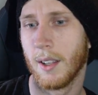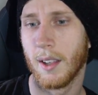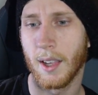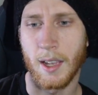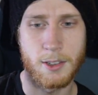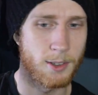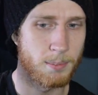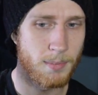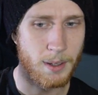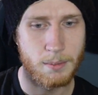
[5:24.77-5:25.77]
I just
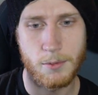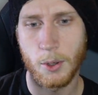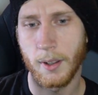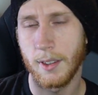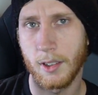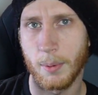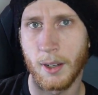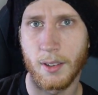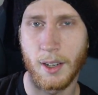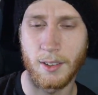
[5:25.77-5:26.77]
enjoy the
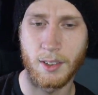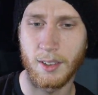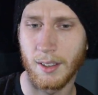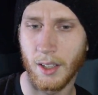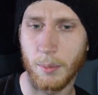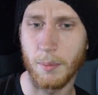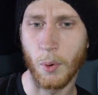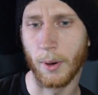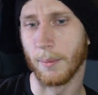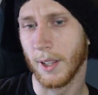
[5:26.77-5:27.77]
experience in ACC a little bit
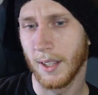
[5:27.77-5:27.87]
more.